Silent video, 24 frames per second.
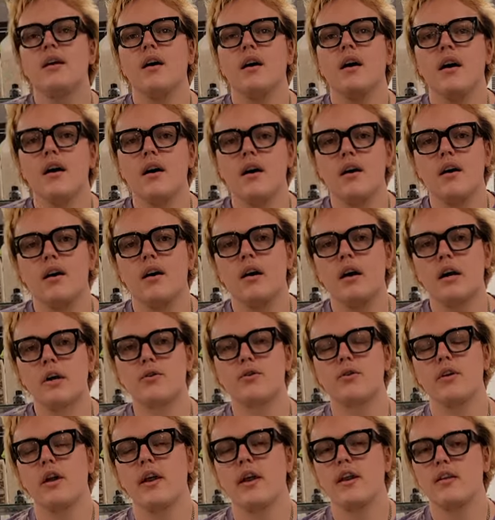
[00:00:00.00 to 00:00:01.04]
uh,
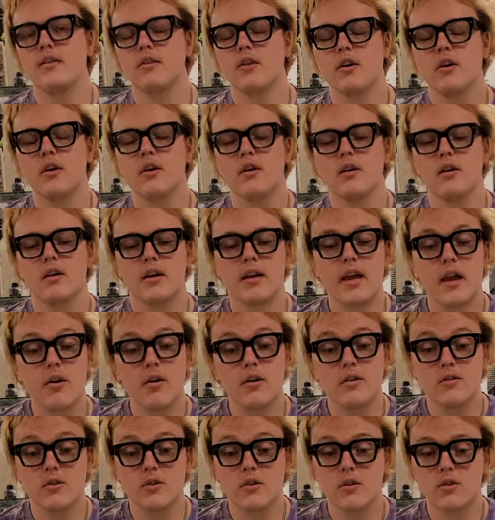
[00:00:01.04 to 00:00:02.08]
creating the
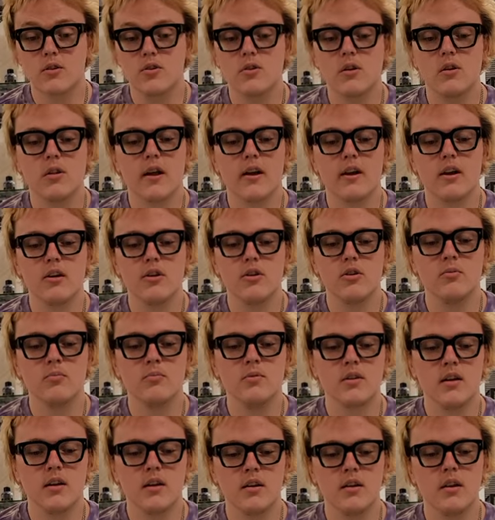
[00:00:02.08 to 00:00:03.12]
character Sherlock
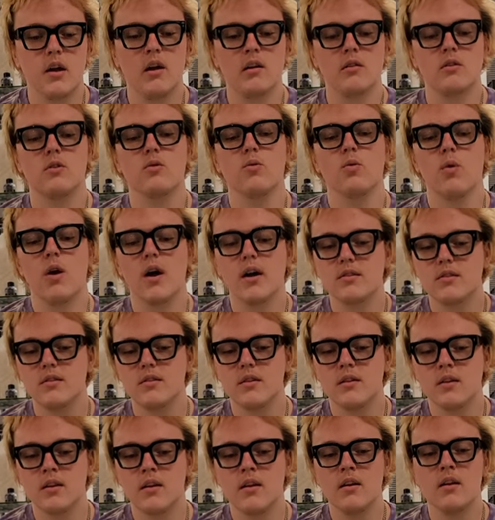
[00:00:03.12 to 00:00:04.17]
Holmes and Dr.
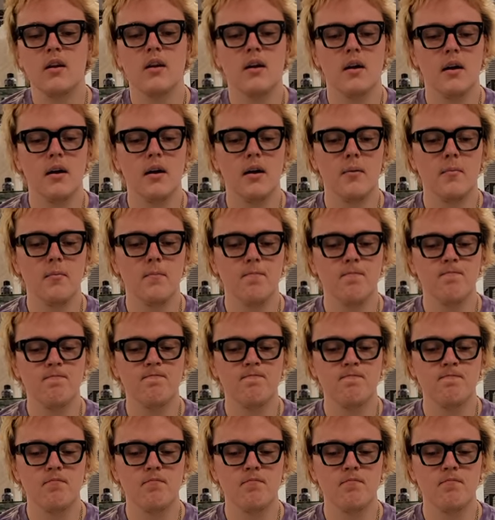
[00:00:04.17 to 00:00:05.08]
Watson. Um,